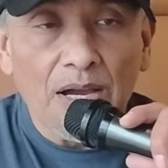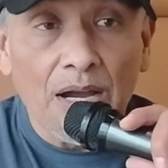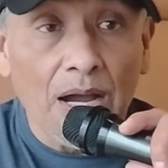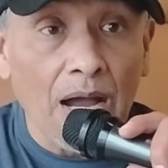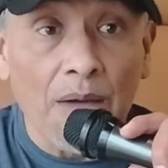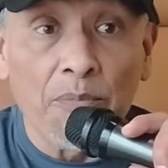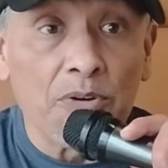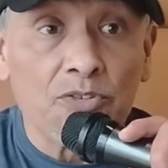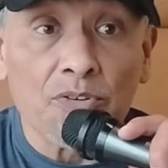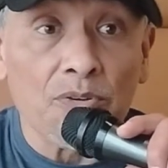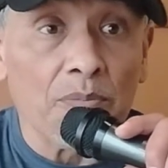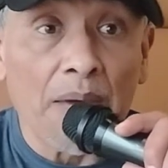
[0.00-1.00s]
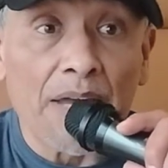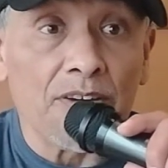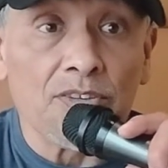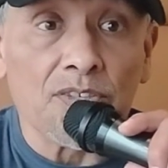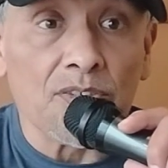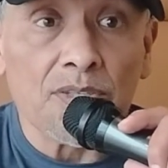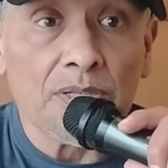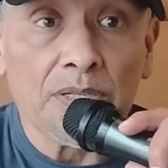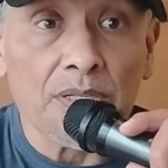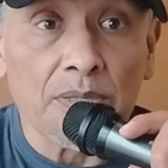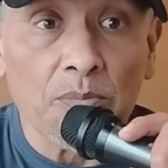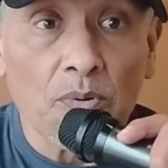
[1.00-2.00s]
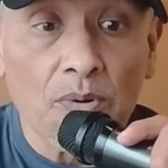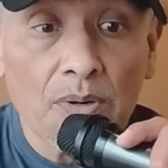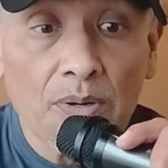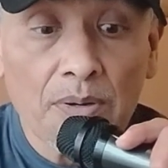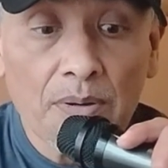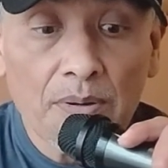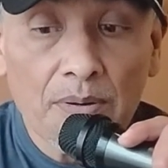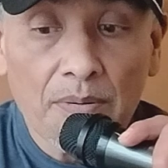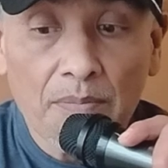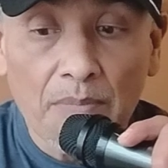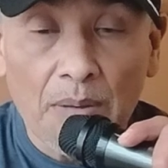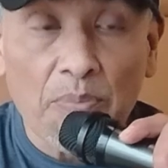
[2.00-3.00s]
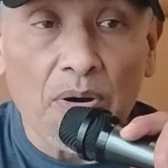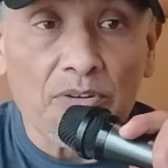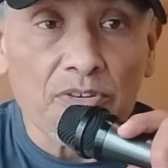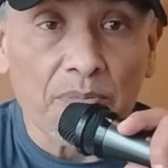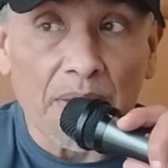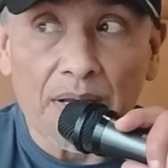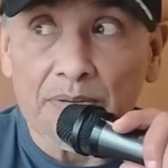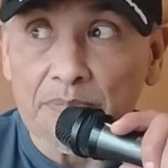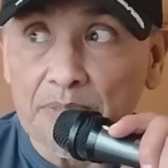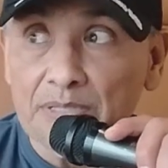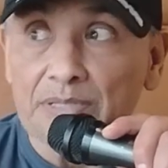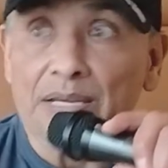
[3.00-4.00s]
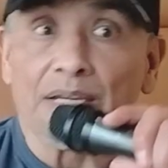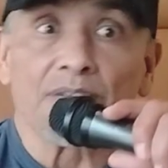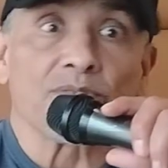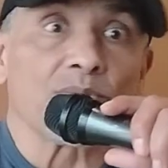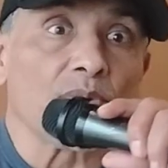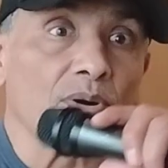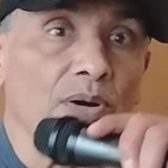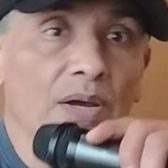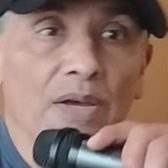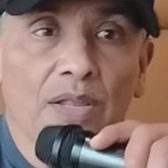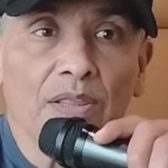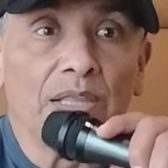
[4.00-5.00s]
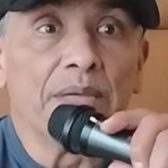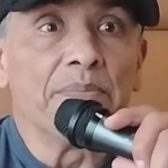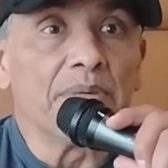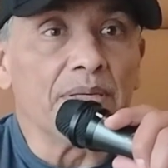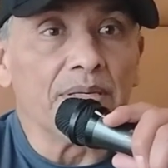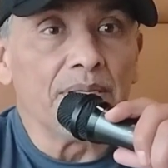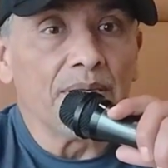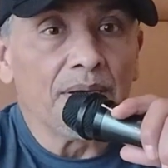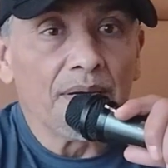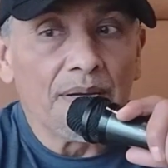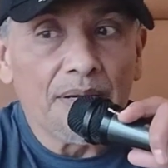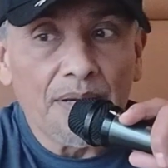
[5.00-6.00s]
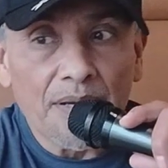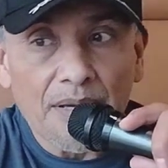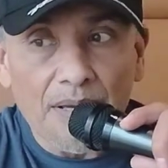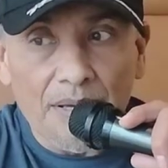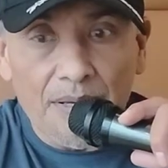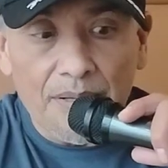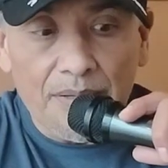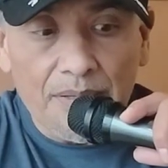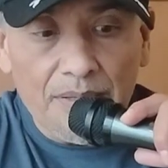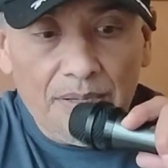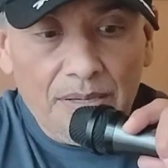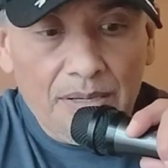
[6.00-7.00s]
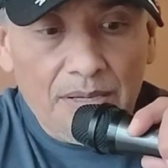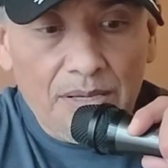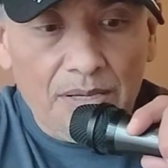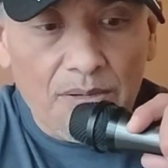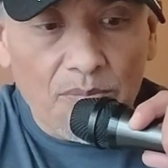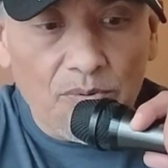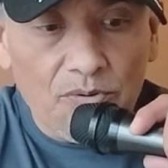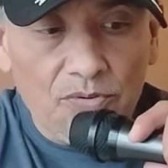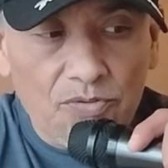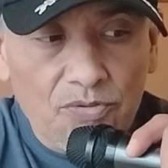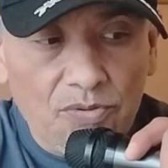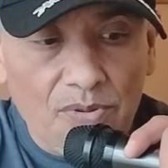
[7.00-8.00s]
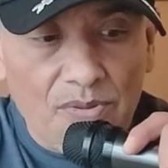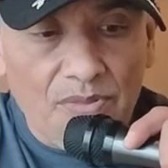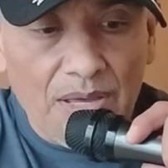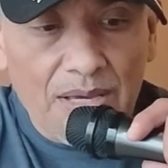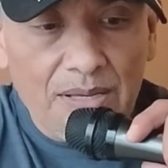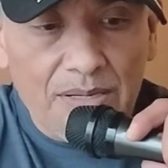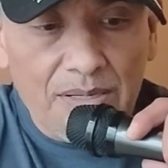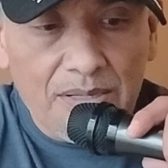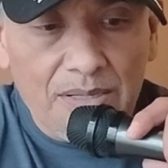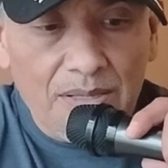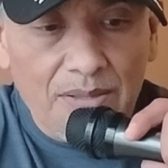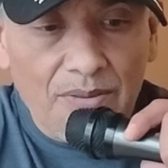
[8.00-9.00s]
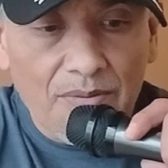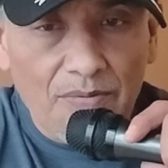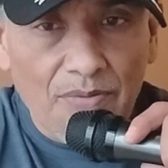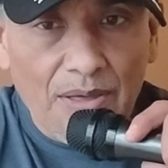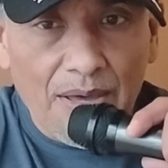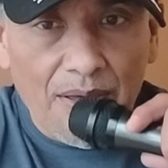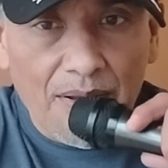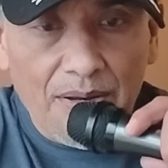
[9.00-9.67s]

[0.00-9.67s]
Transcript: I wasn't managing shit anymore. My project management days were limited, and it was then that